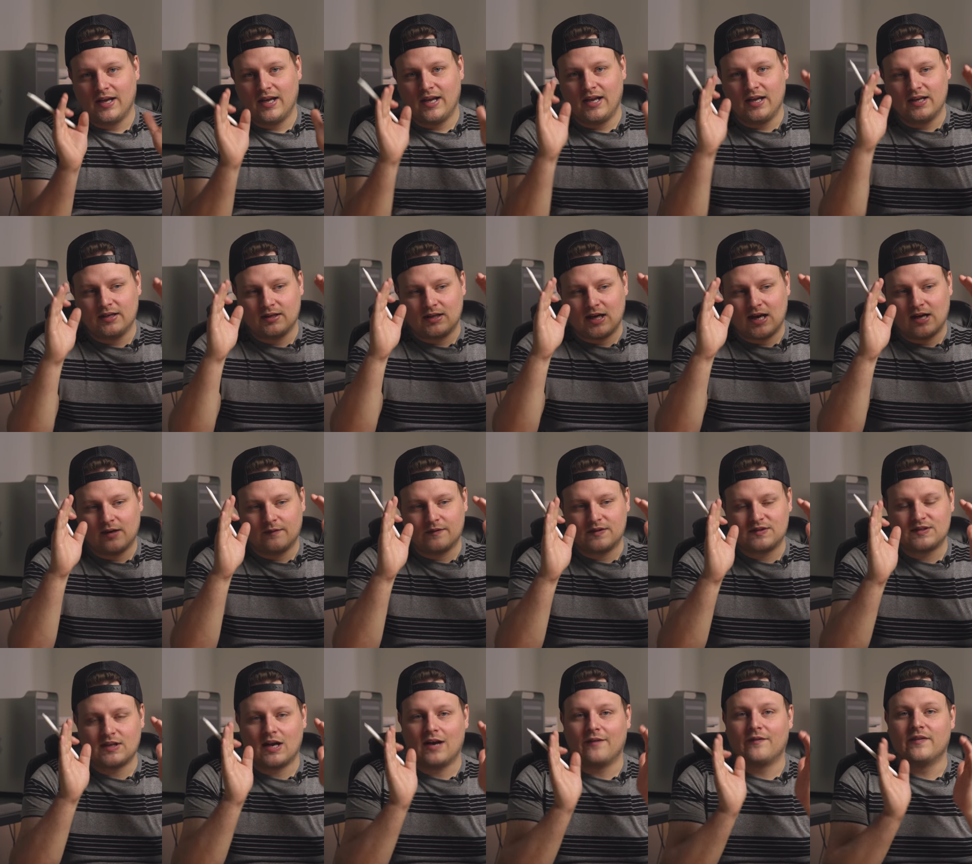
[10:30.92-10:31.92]
and kind of
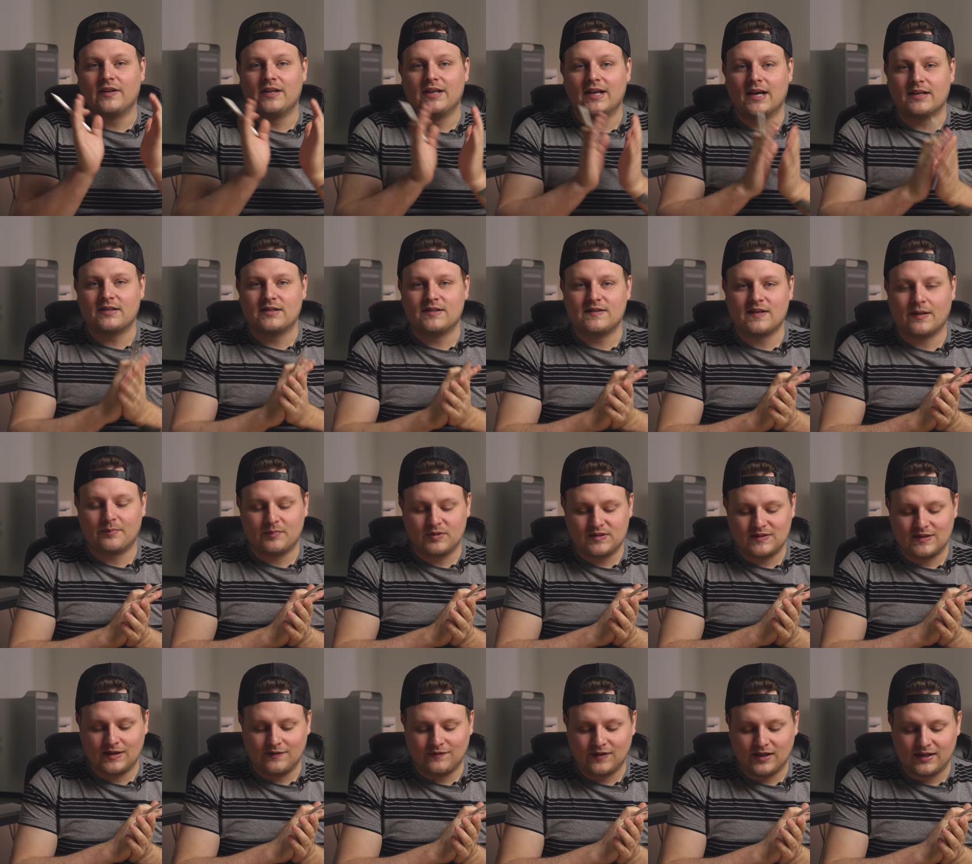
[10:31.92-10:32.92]
soften the edges up and
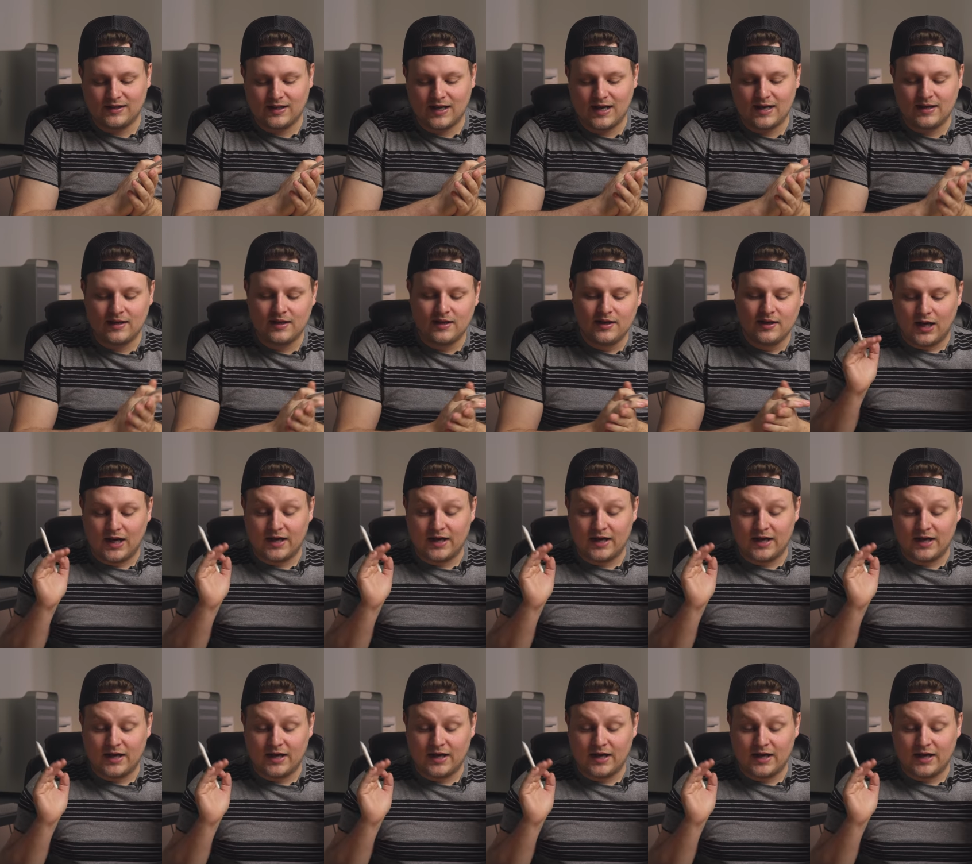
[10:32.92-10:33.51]
stuff like that.